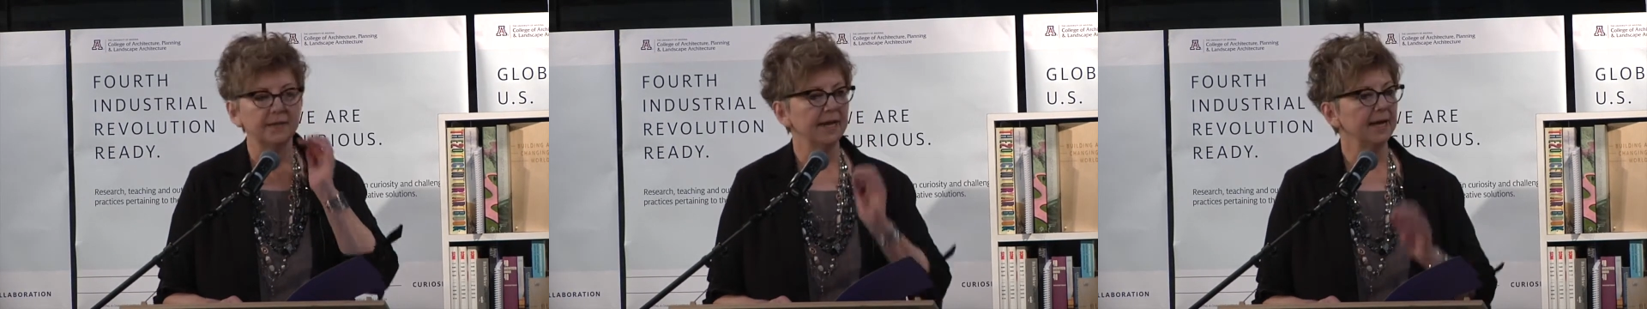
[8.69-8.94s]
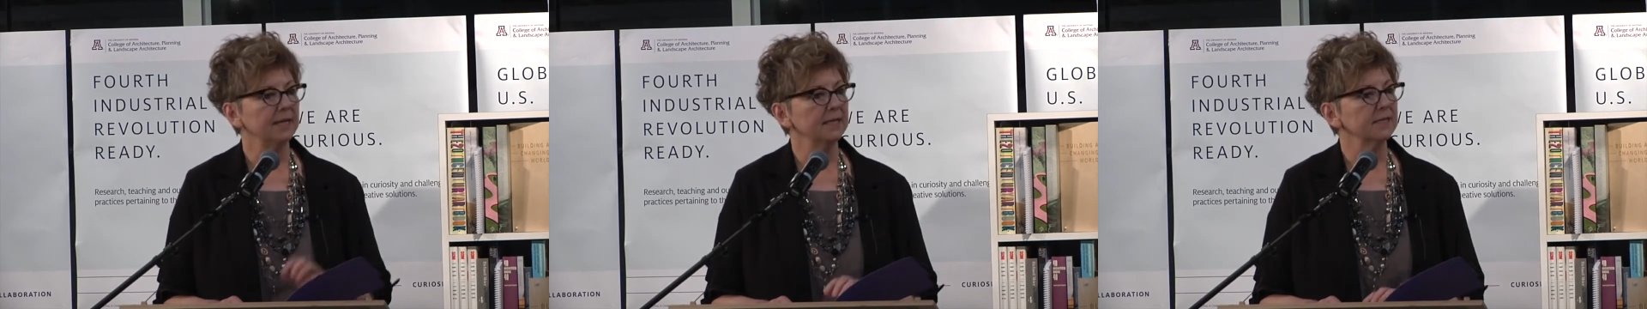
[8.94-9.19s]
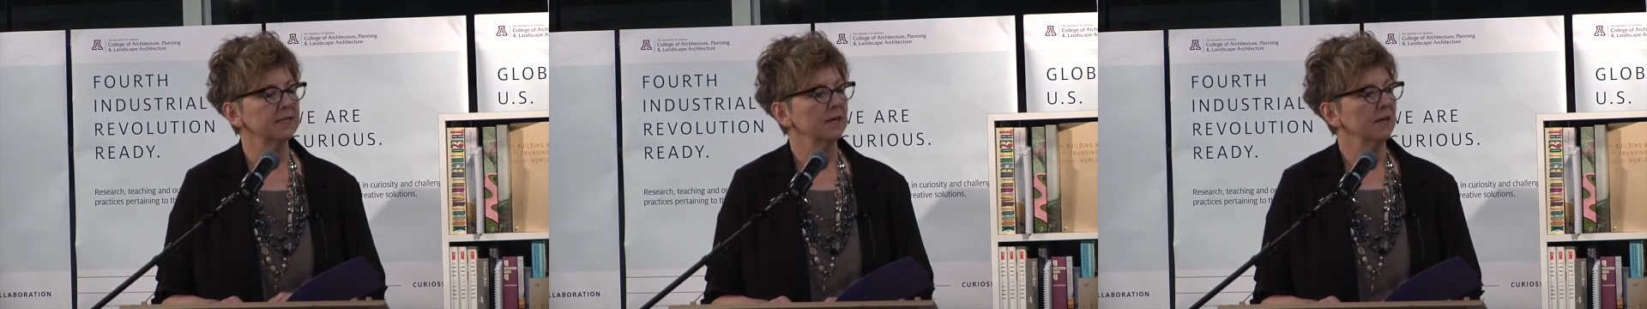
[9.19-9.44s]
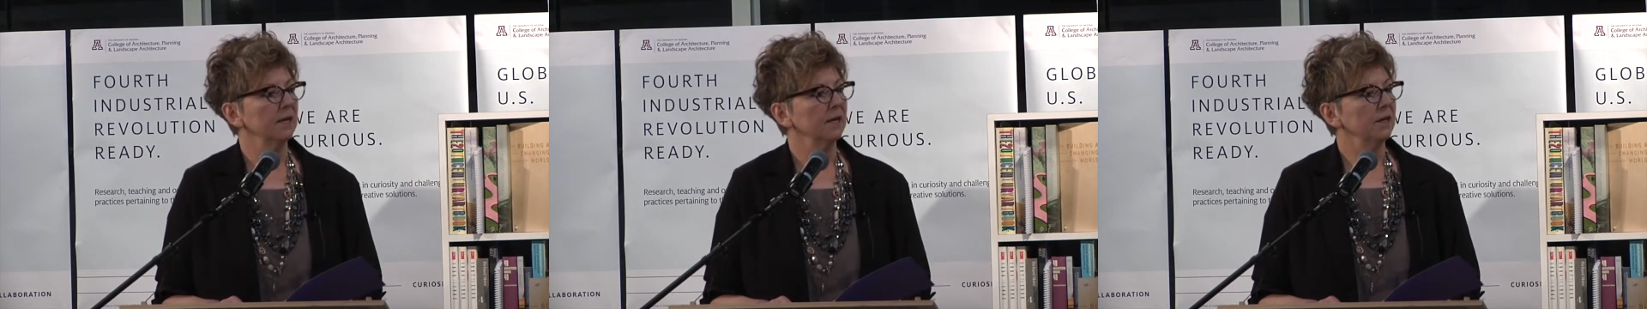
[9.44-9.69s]
and that is,
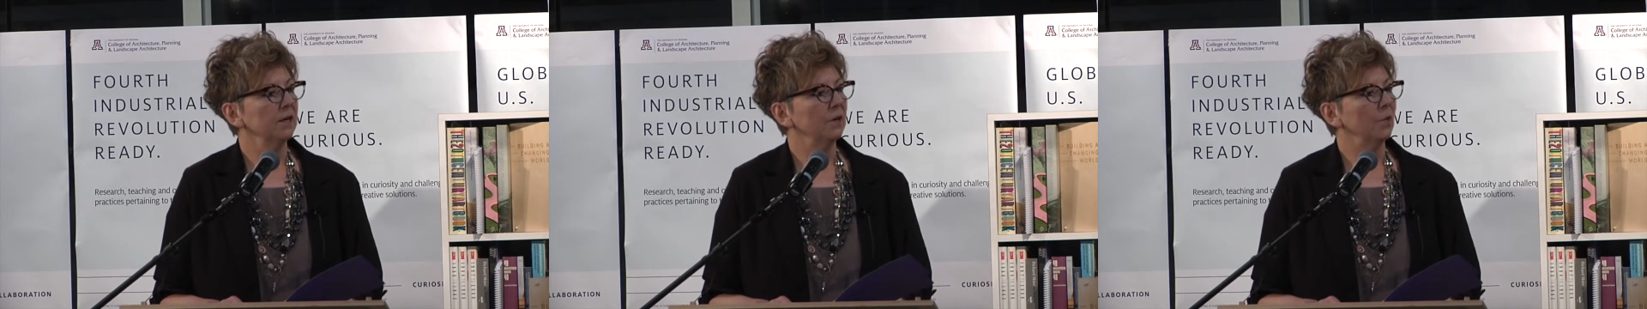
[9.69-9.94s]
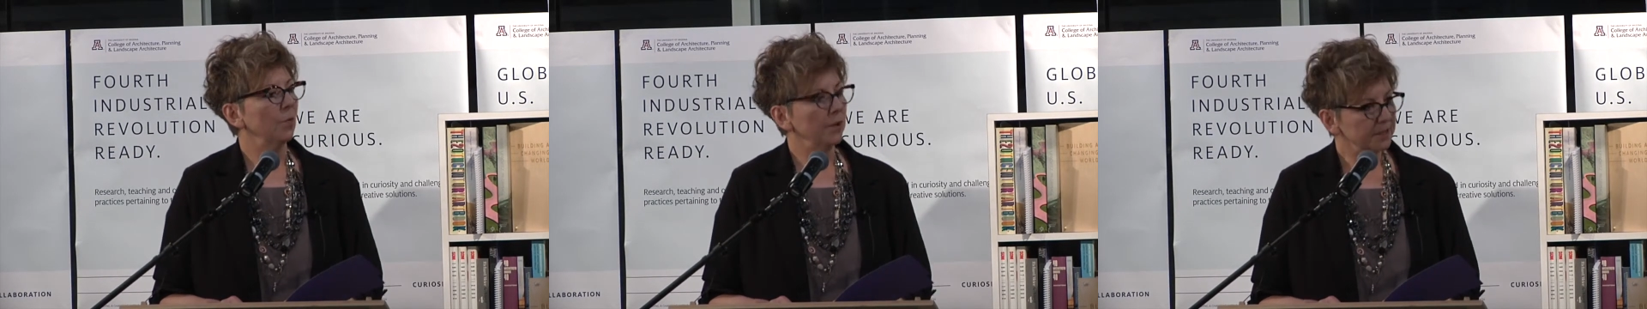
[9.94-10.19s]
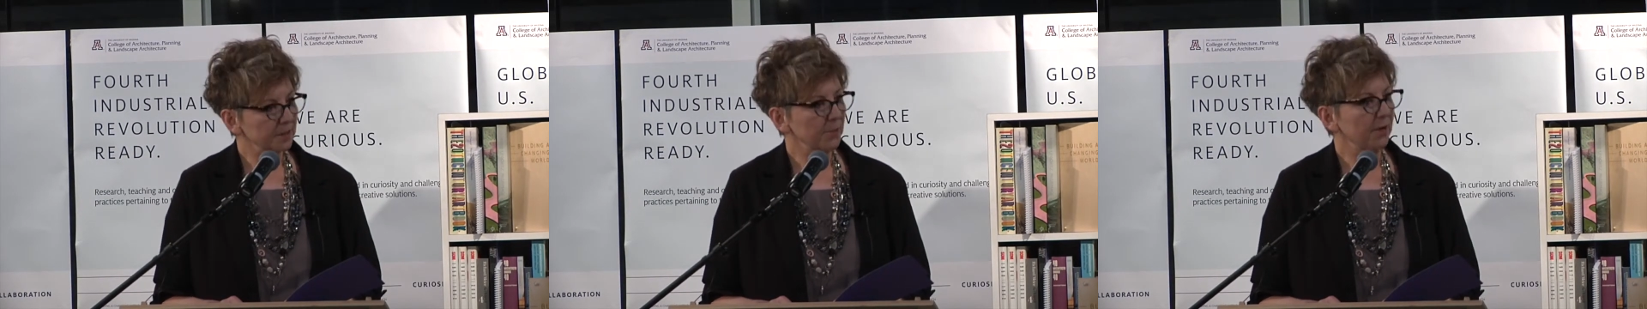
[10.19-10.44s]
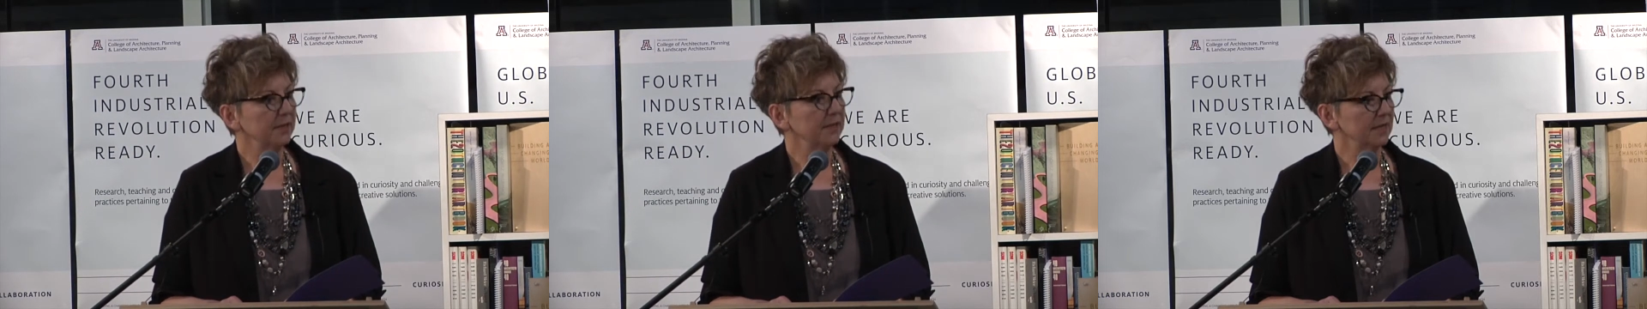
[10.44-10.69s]
once
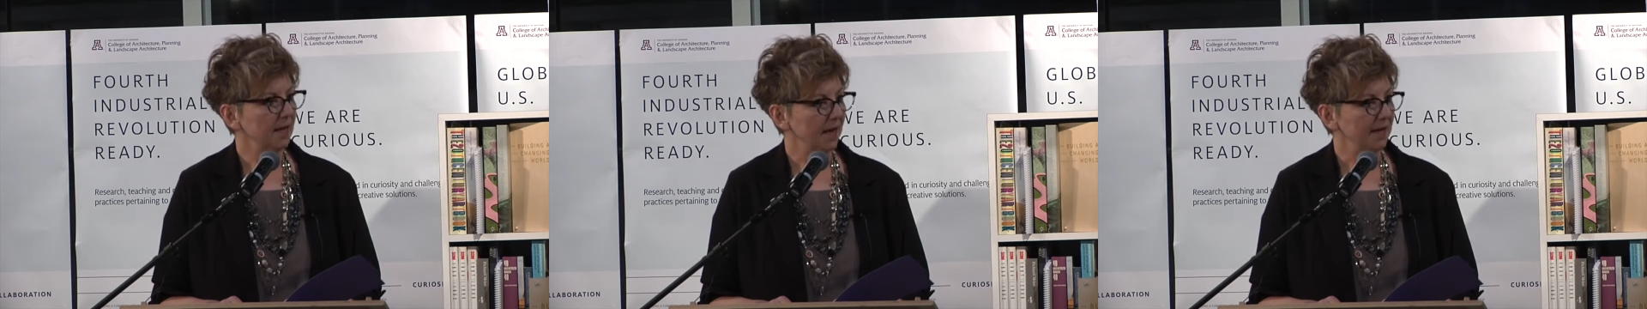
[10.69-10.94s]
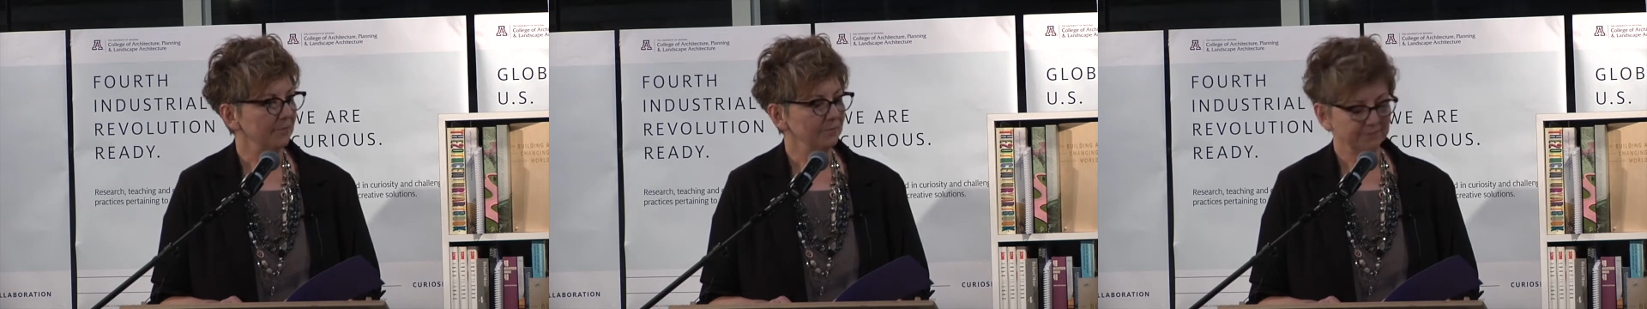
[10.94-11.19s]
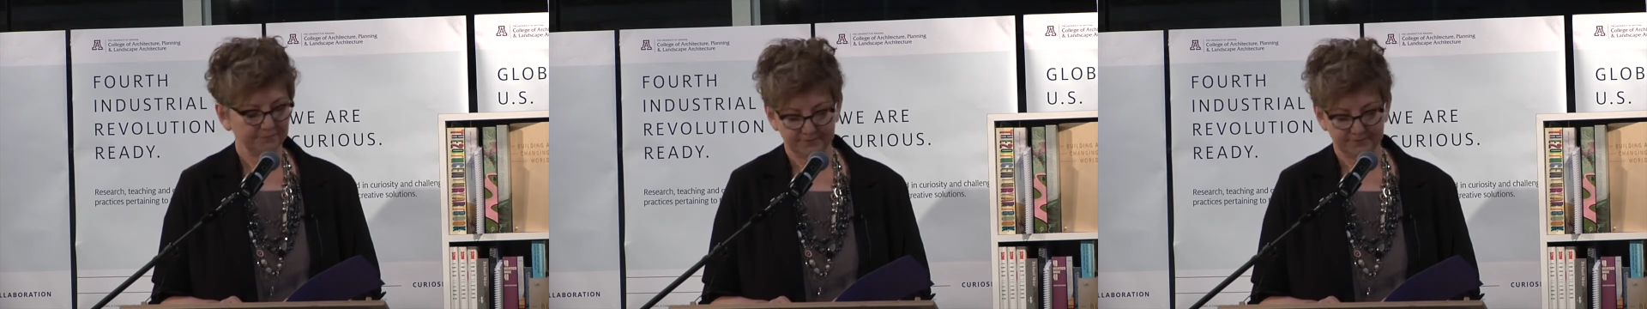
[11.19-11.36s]
upon a time,